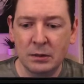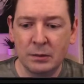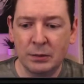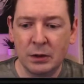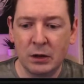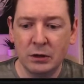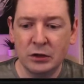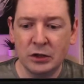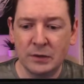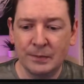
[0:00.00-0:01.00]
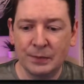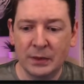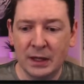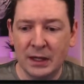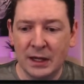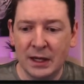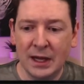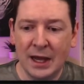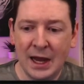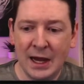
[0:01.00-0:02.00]
branch,
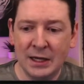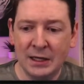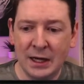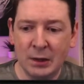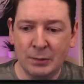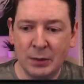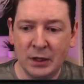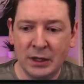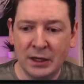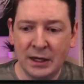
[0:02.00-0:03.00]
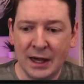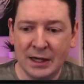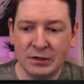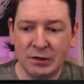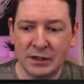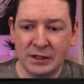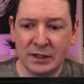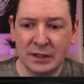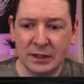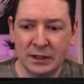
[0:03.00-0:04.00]
and it'll put an asterisk
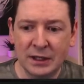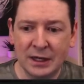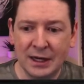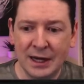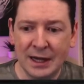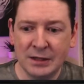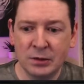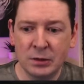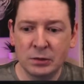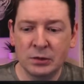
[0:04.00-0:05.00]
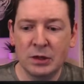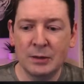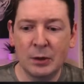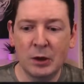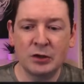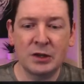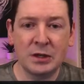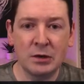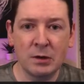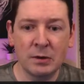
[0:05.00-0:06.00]
next door to the branch
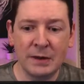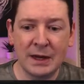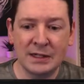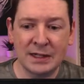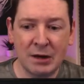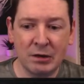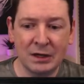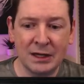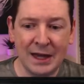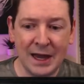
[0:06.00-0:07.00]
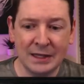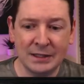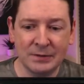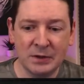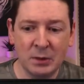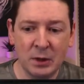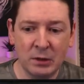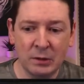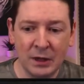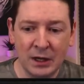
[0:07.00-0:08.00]
that is currently active. So we are
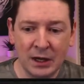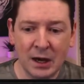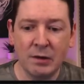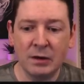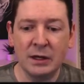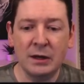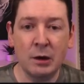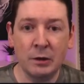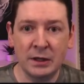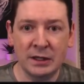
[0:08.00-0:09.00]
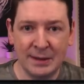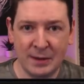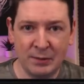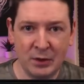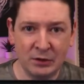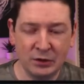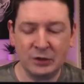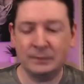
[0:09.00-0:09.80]
currently on the demo branch.